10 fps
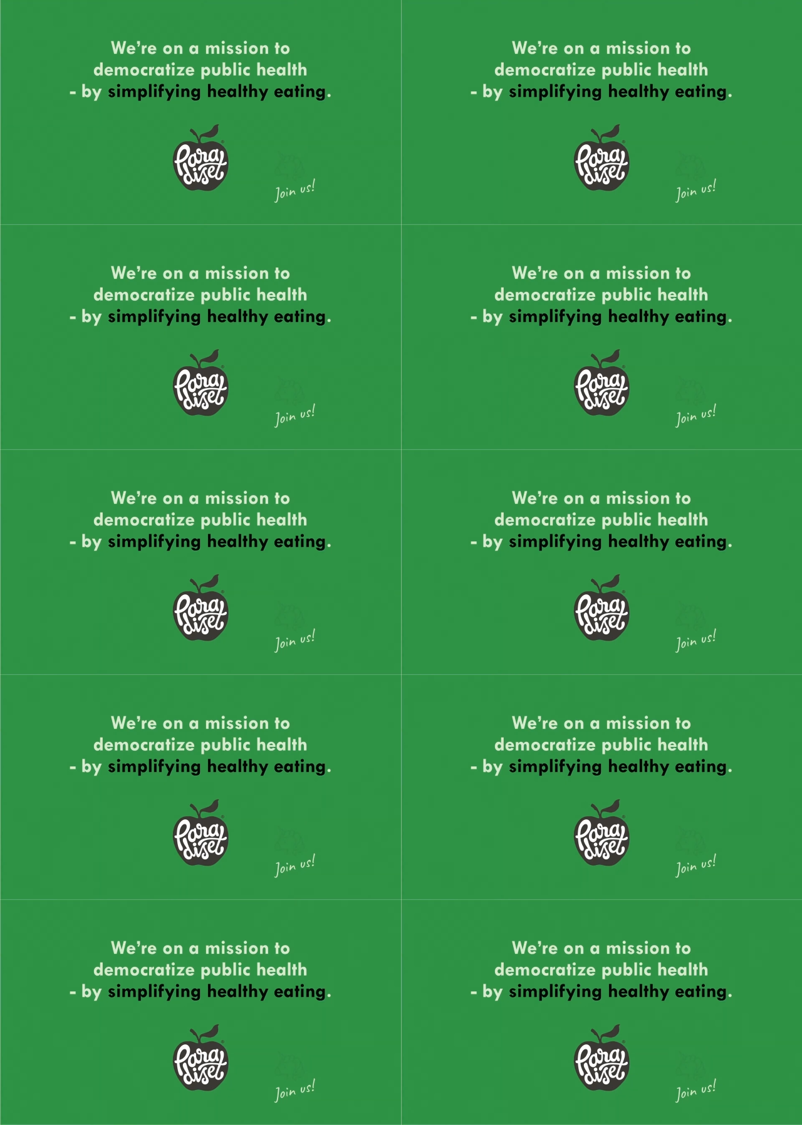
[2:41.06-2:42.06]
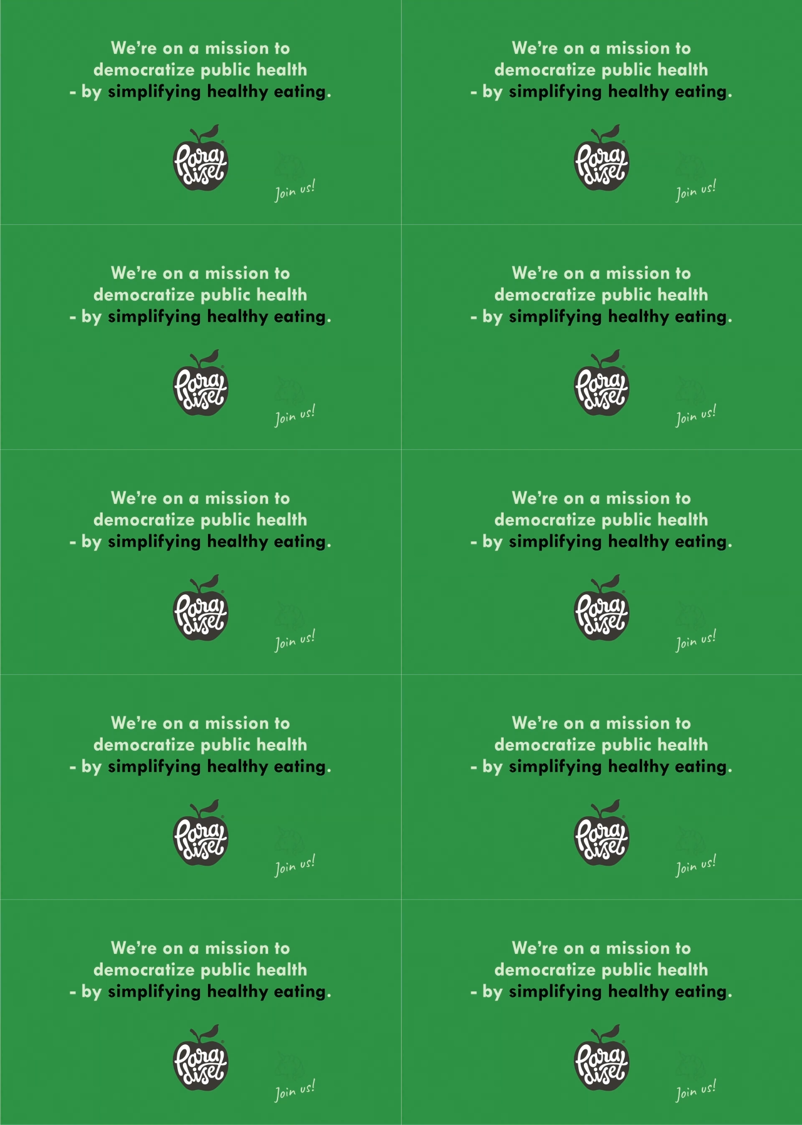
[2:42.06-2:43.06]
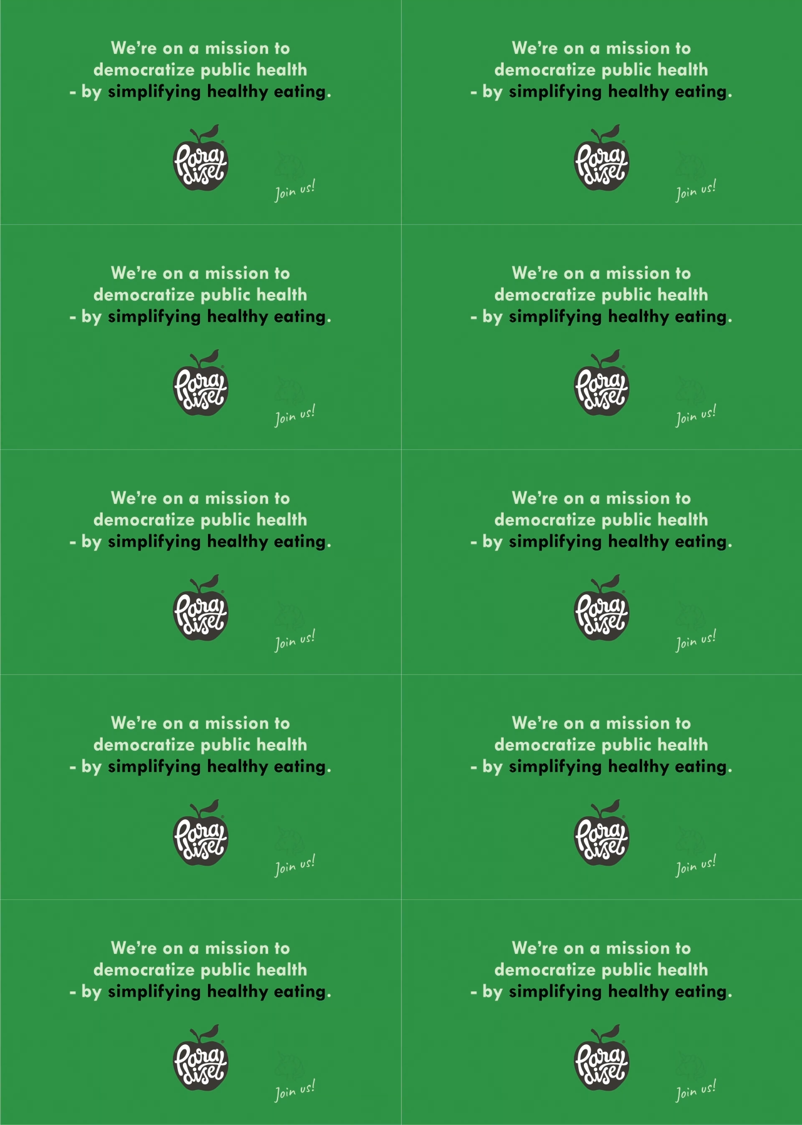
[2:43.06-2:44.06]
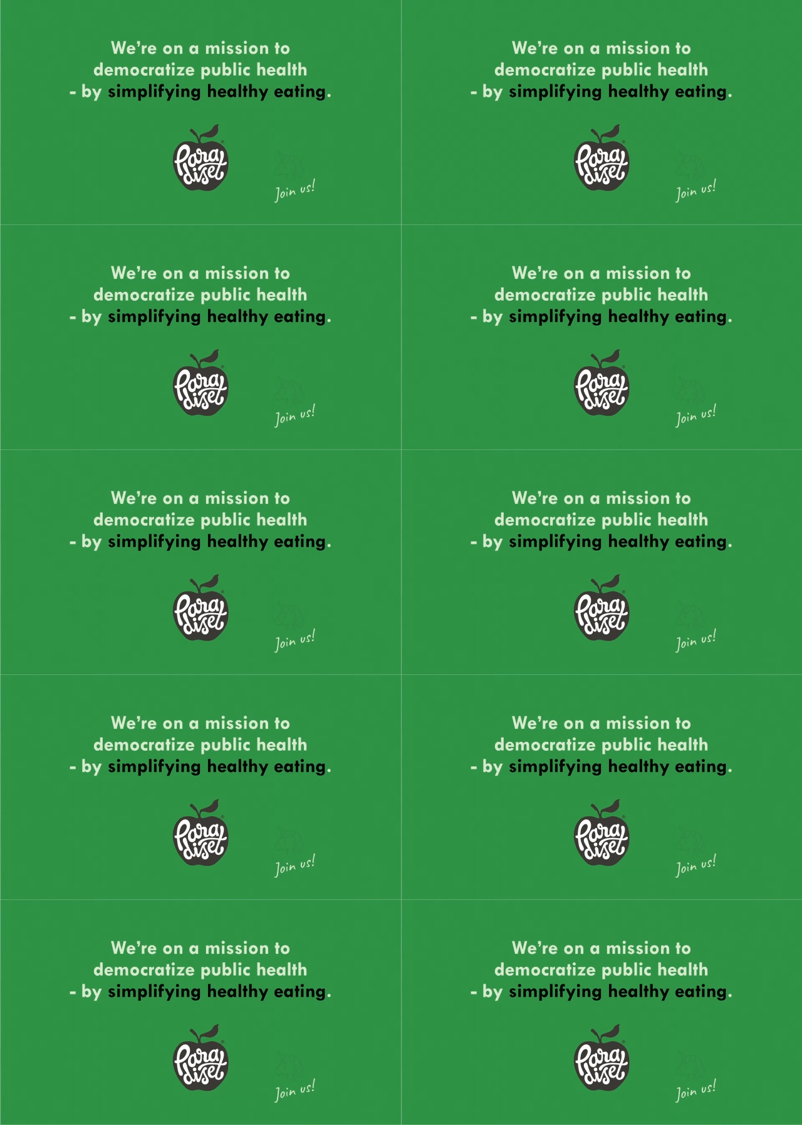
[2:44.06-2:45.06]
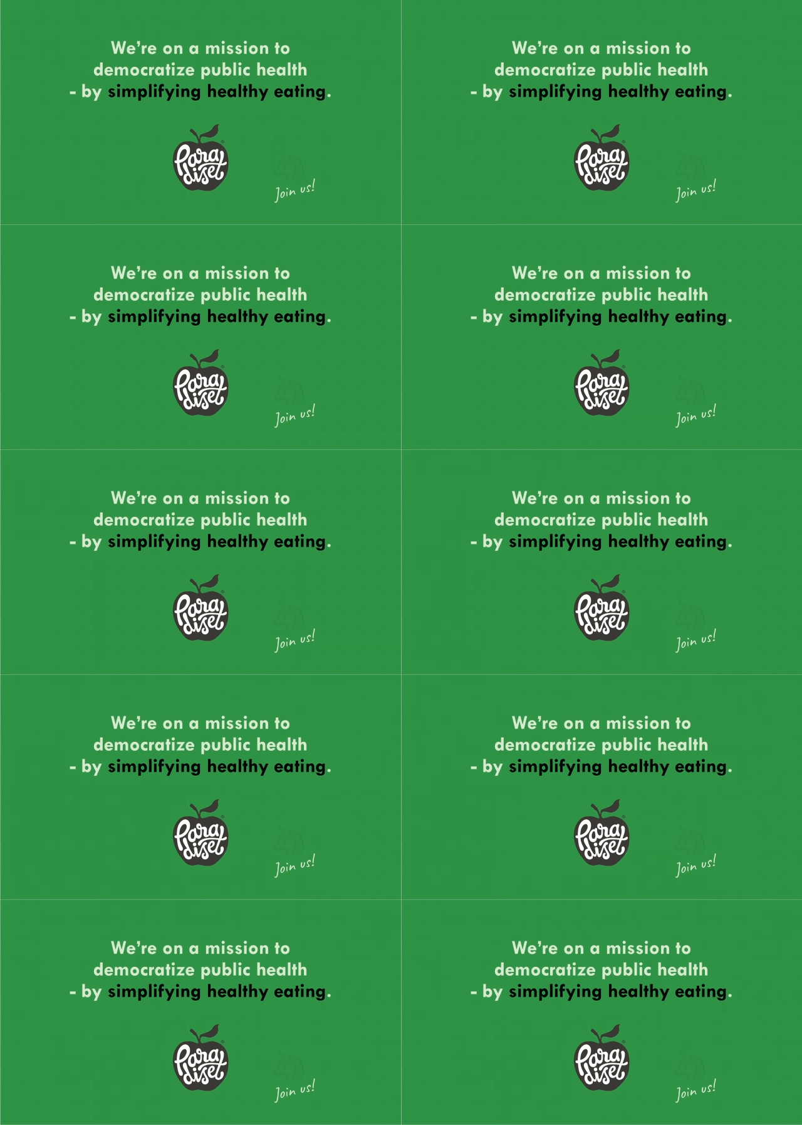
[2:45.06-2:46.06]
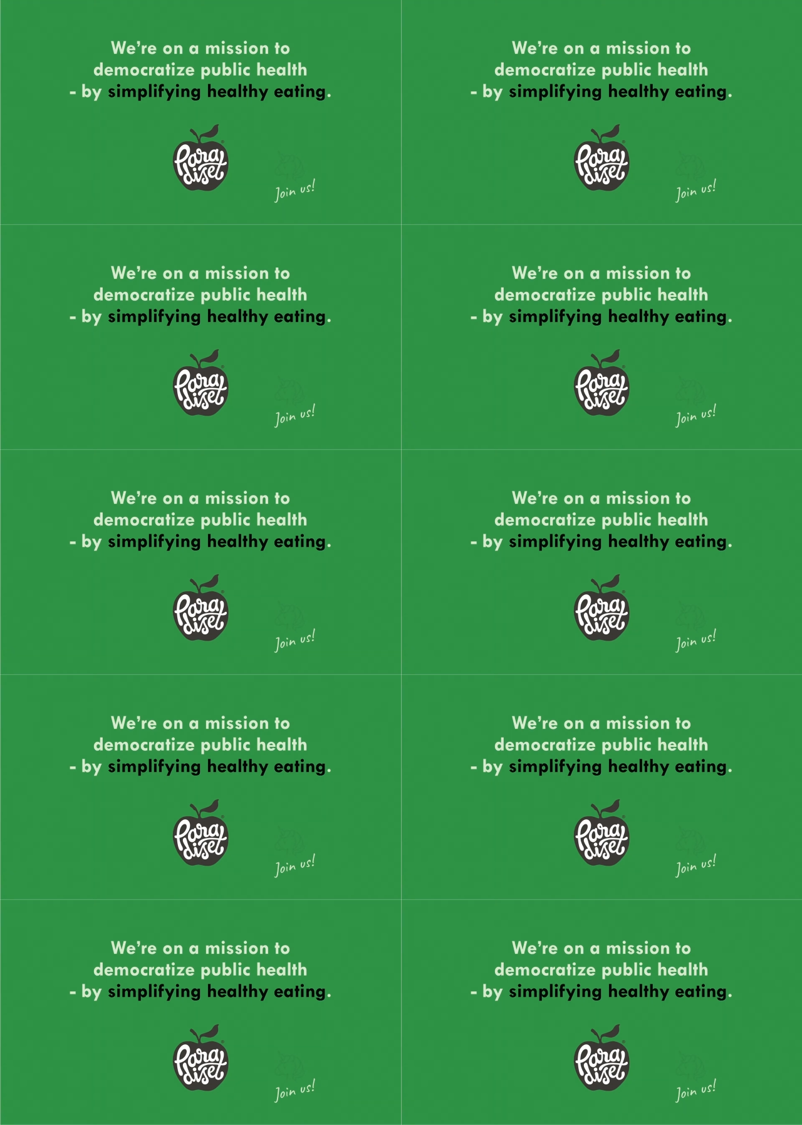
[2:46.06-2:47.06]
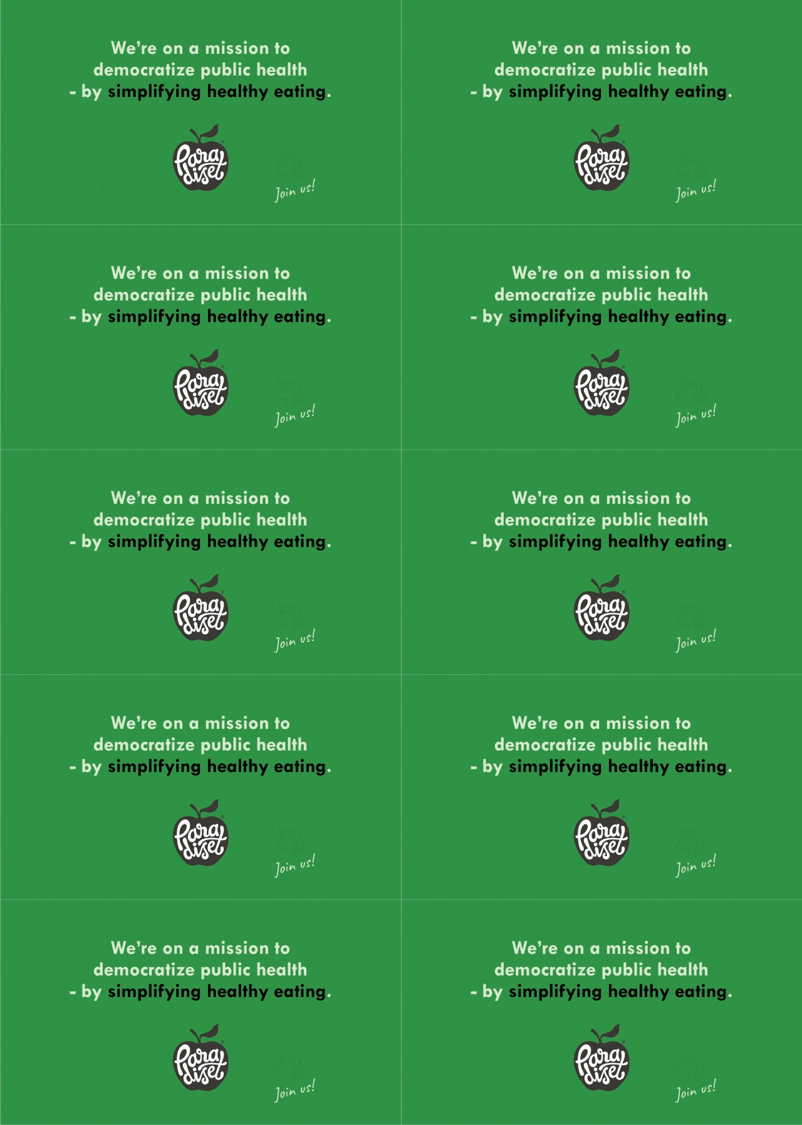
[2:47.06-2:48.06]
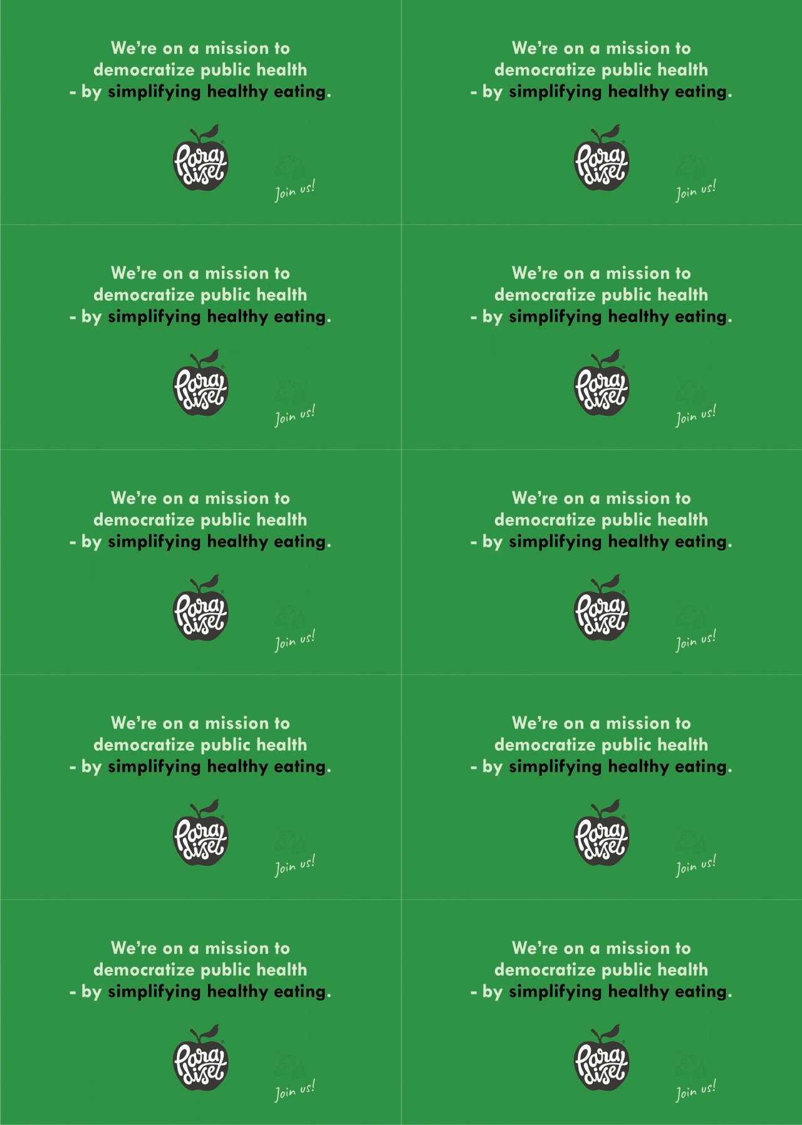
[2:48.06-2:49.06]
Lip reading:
[unreadable: no face in view]